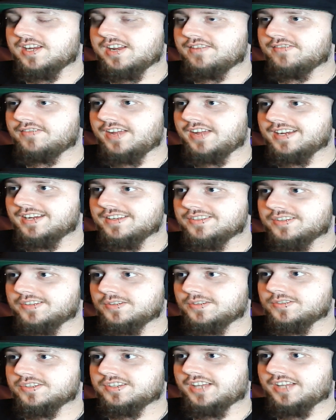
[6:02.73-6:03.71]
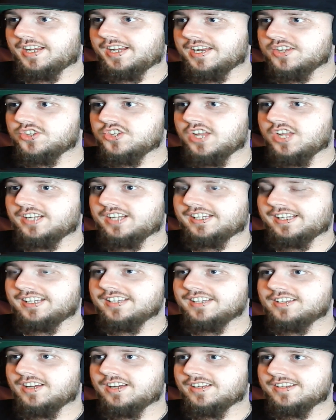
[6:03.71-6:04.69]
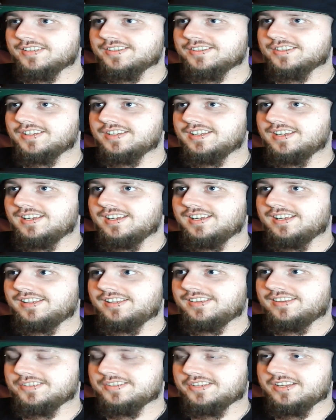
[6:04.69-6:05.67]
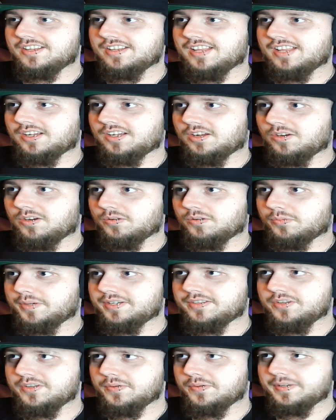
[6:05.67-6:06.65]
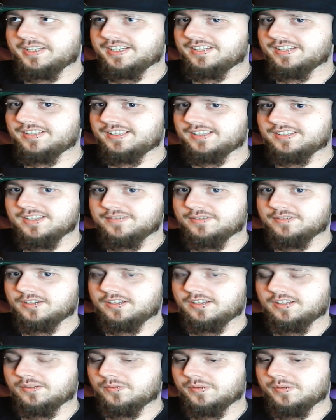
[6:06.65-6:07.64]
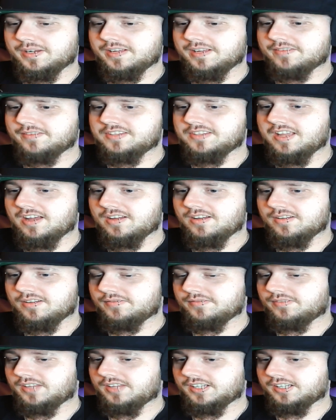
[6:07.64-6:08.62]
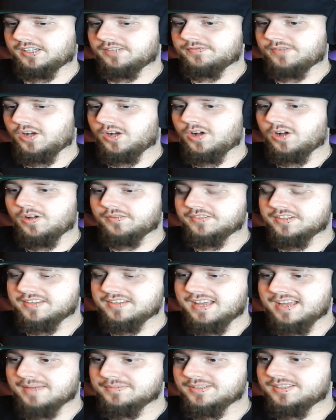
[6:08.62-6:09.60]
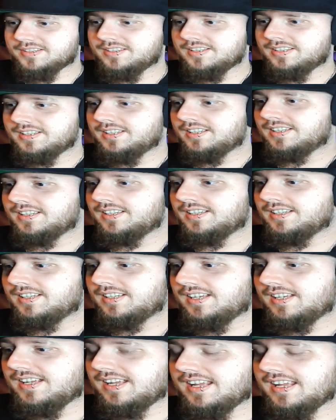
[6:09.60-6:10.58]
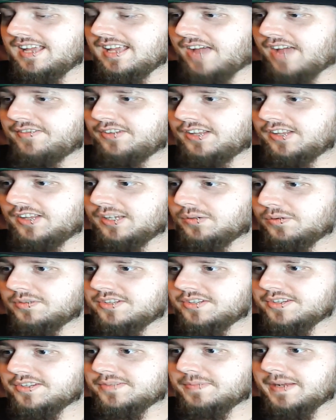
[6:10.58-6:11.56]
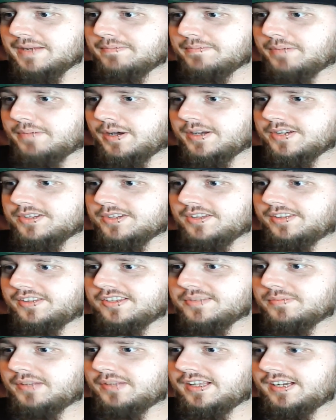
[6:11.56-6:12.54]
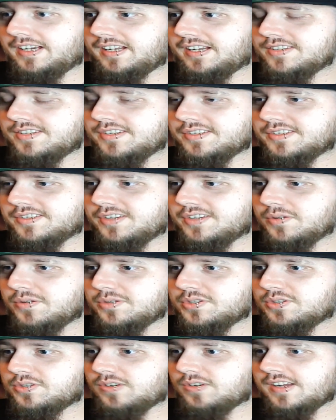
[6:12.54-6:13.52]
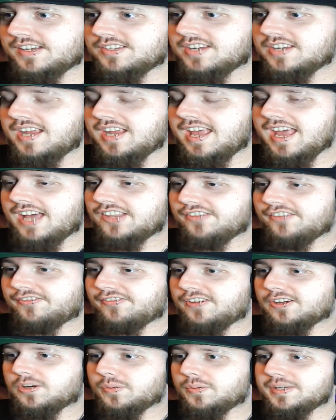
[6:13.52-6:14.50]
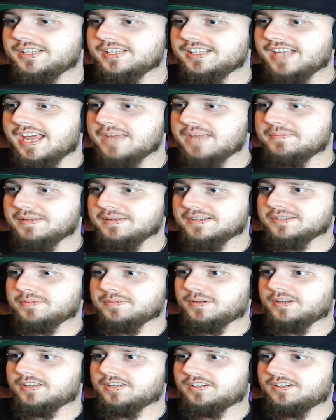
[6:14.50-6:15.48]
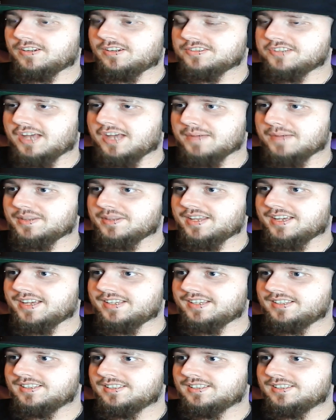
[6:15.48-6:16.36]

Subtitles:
invade us. They're just kind of checking in on us to see, like, oh, are we doing anything different? Like, we have like evolved, adapted. I feel like we're just being punished on this planet. It's just so strange. How the fuck are we the apex predator on top of that?